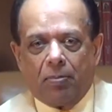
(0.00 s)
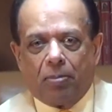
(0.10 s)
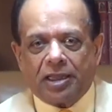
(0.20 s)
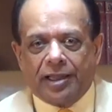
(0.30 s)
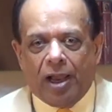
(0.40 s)

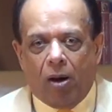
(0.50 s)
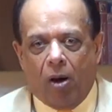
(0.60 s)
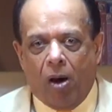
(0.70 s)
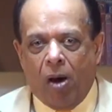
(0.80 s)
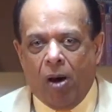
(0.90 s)
But they
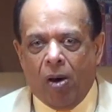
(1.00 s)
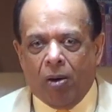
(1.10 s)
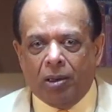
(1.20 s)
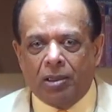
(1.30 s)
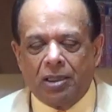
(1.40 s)

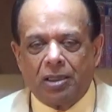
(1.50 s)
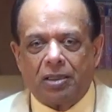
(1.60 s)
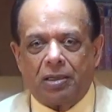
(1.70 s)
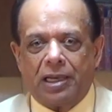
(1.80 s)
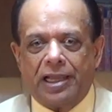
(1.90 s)
all
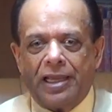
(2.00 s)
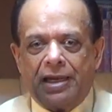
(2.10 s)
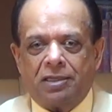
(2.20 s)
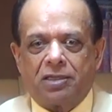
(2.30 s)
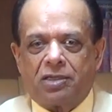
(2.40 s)

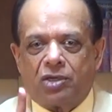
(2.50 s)
lead